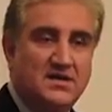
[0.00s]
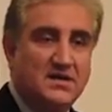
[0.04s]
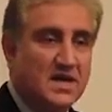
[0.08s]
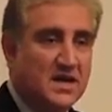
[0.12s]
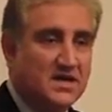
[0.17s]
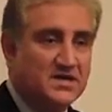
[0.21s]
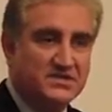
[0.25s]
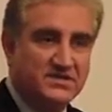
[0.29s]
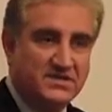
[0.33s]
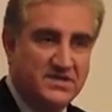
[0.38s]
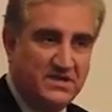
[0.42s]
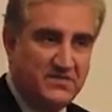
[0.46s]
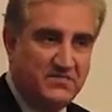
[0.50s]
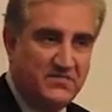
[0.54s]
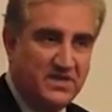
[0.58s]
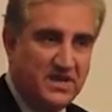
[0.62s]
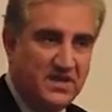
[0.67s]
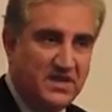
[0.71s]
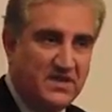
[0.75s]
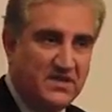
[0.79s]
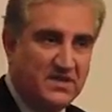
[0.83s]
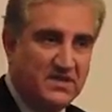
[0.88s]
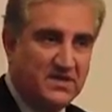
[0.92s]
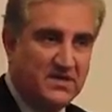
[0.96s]
last
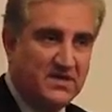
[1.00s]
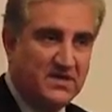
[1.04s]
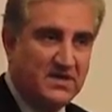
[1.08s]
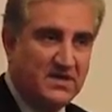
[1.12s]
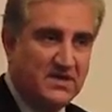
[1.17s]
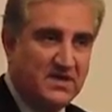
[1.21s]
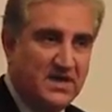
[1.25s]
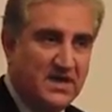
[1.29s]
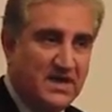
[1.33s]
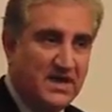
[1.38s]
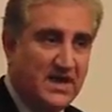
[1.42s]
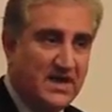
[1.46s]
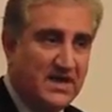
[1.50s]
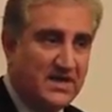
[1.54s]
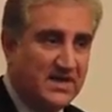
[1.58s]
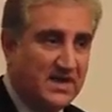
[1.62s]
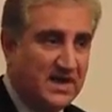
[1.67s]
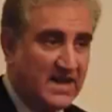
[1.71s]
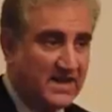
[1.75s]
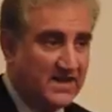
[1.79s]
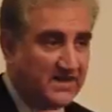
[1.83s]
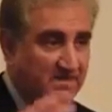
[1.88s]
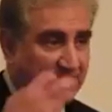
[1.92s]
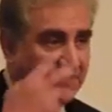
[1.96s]
evening
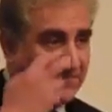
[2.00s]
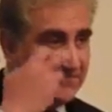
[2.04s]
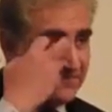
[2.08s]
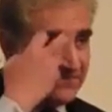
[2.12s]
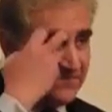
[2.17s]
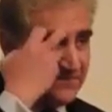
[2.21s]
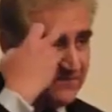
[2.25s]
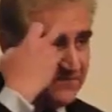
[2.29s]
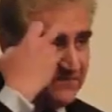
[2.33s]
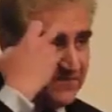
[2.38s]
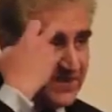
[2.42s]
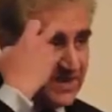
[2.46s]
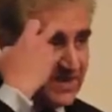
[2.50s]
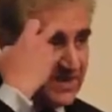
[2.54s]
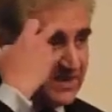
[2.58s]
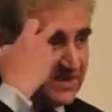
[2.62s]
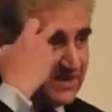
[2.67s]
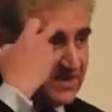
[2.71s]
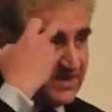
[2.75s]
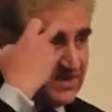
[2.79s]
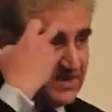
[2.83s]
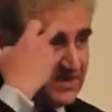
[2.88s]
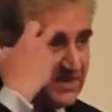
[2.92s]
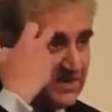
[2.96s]
and had a
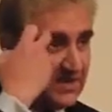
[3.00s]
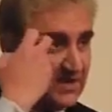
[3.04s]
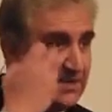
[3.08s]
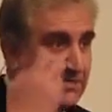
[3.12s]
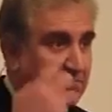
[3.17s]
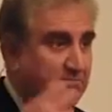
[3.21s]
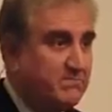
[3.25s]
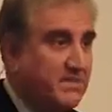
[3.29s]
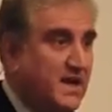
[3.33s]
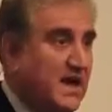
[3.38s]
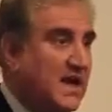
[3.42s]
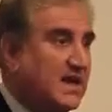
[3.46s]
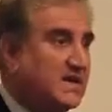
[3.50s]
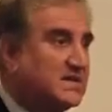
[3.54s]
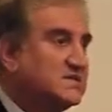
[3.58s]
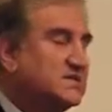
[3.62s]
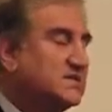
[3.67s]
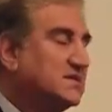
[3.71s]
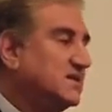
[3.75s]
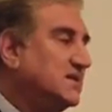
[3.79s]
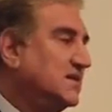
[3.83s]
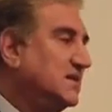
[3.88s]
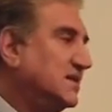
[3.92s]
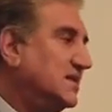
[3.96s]
fairly
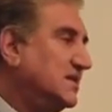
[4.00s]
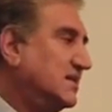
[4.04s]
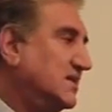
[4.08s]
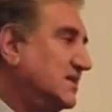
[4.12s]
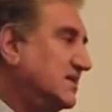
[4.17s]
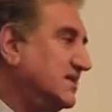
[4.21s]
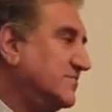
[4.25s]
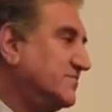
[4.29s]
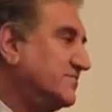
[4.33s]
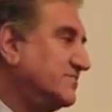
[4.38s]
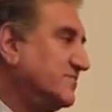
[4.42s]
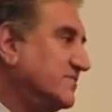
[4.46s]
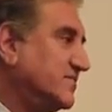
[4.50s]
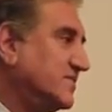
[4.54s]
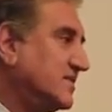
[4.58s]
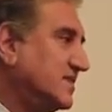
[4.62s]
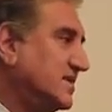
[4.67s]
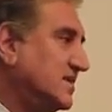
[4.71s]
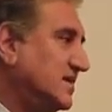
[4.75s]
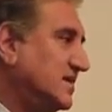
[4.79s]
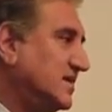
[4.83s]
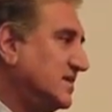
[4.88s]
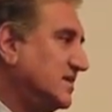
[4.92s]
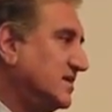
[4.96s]
packed
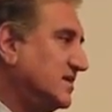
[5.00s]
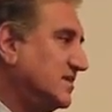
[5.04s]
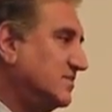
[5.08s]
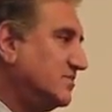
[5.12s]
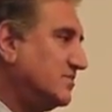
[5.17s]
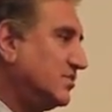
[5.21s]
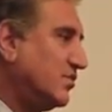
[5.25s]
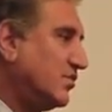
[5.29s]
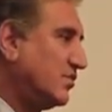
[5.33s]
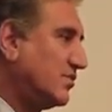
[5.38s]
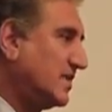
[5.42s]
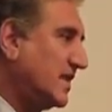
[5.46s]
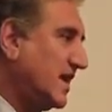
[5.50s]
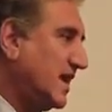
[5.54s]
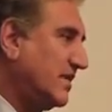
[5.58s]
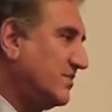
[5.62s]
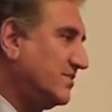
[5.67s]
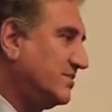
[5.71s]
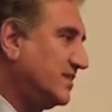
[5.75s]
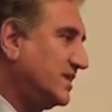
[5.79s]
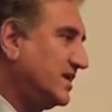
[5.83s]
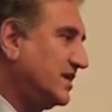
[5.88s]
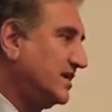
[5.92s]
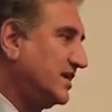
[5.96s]

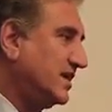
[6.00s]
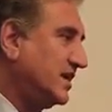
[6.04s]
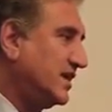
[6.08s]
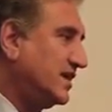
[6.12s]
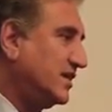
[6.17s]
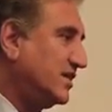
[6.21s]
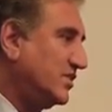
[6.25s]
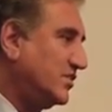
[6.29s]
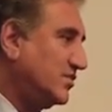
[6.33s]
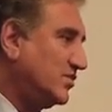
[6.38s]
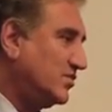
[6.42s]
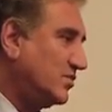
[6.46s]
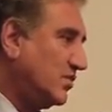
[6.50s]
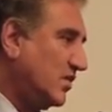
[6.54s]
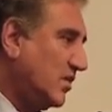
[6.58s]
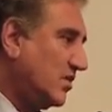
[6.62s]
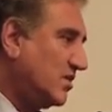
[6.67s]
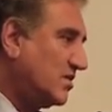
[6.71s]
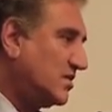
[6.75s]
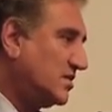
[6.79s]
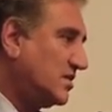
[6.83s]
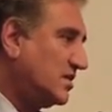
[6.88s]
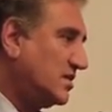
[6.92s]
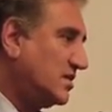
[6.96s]
program in New
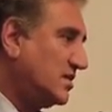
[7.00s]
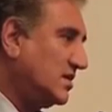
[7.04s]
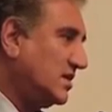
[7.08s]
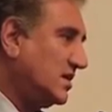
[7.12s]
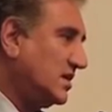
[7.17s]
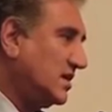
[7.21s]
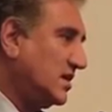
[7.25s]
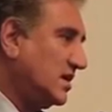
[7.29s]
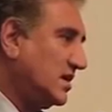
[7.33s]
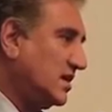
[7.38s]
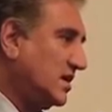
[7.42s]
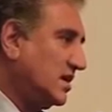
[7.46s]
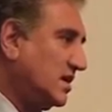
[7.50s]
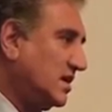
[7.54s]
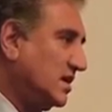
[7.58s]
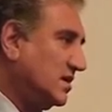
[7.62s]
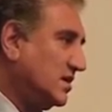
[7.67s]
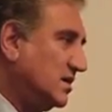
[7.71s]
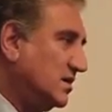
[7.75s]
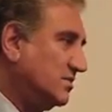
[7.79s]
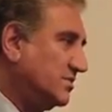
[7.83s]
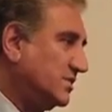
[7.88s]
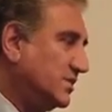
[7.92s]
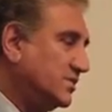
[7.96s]
York,
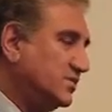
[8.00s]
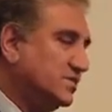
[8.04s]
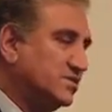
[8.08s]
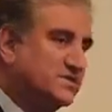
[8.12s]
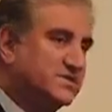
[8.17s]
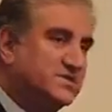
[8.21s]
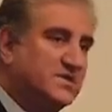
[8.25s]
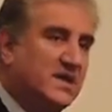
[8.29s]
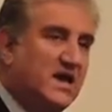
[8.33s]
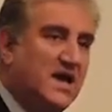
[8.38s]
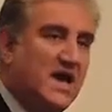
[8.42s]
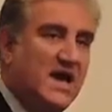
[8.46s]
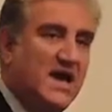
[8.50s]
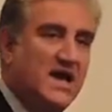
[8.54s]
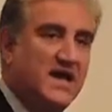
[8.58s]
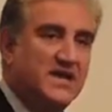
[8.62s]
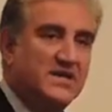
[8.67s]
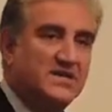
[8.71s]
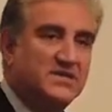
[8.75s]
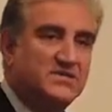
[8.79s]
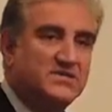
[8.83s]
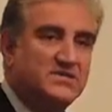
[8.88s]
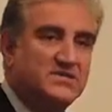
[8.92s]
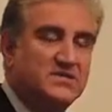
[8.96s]
because
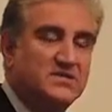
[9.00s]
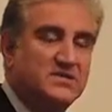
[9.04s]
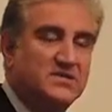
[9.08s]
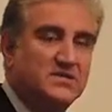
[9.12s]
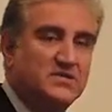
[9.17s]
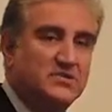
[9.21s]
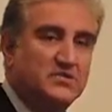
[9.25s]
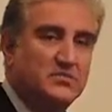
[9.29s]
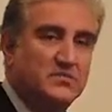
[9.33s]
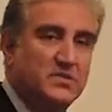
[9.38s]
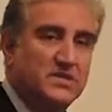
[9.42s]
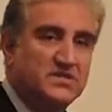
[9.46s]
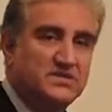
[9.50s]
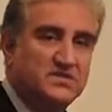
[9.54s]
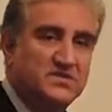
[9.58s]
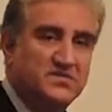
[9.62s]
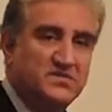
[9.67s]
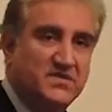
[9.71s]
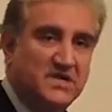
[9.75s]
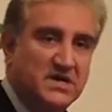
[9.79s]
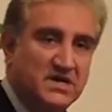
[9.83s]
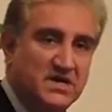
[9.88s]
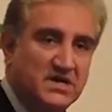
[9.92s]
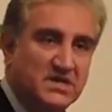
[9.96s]
as you must
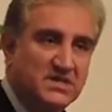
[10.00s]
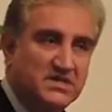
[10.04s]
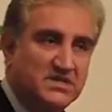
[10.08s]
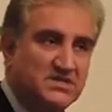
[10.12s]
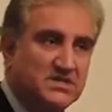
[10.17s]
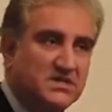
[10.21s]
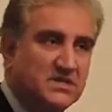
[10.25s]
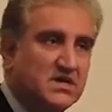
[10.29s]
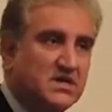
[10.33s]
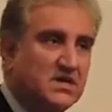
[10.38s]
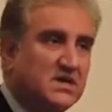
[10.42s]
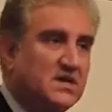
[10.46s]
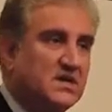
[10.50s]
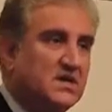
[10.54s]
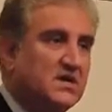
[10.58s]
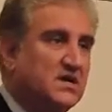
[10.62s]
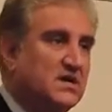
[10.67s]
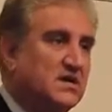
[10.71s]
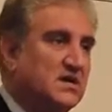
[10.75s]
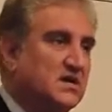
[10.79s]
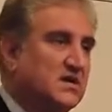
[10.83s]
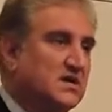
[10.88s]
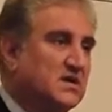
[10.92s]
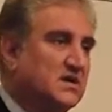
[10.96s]
have heard,
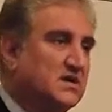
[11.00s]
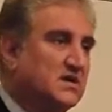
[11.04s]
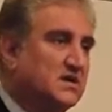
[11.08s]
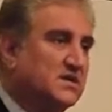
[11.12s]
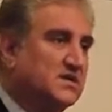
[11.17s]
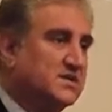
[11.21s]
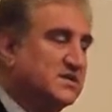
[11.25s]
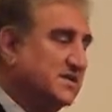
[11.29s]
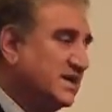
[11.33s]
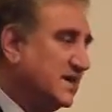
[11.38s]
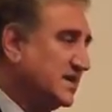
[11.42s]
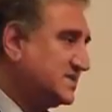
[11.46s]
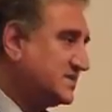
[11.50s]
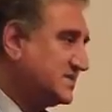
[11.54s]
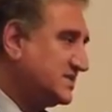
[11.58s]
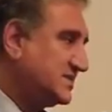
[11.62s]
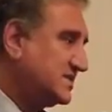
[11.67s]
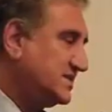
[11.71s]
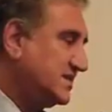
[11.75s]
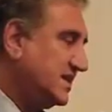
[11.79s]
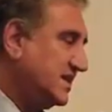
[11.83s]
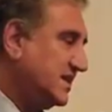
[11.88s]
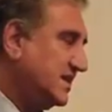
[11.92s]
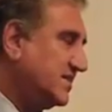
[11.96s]

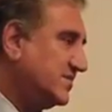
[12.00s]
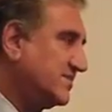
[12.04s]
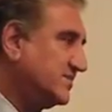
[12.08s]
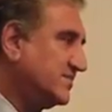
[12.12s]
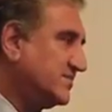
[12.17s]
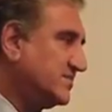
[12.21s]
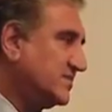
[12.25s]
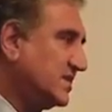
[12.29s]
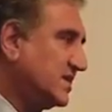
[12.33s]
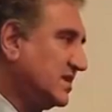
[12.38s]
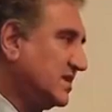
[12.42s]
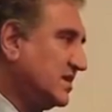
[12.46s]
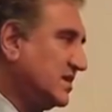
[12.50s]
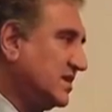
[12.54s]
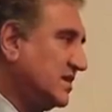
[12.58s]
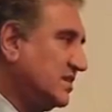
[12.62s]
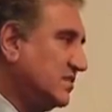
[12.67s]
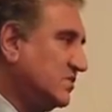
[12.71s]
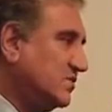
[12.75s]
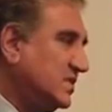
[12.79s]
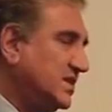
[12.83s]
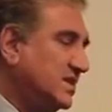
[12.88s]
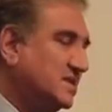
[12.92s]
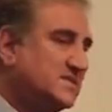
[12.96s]
yesterday
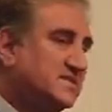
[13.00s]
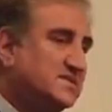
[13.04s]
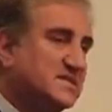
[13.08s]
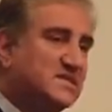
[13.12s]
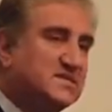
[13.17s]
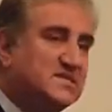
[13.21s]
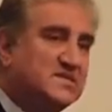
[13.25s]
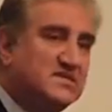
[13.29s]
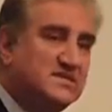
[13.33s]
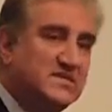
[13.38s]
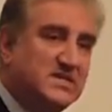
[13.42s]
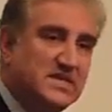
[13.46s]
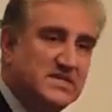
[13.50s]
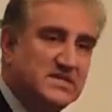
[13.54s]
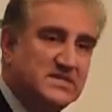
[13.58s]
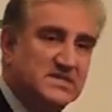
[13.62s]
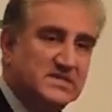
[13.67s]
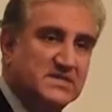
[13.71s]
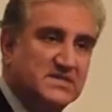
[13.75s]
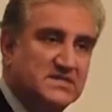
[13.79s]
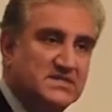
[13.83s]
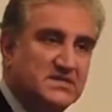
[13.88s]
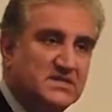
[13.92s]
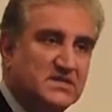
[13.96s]
we
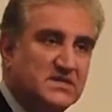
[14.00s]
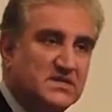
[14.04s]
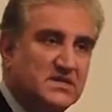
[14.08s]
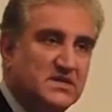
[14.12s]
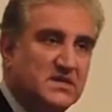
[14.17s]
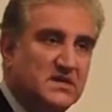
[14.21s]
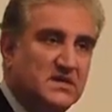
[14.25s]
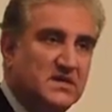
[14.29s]
succeeded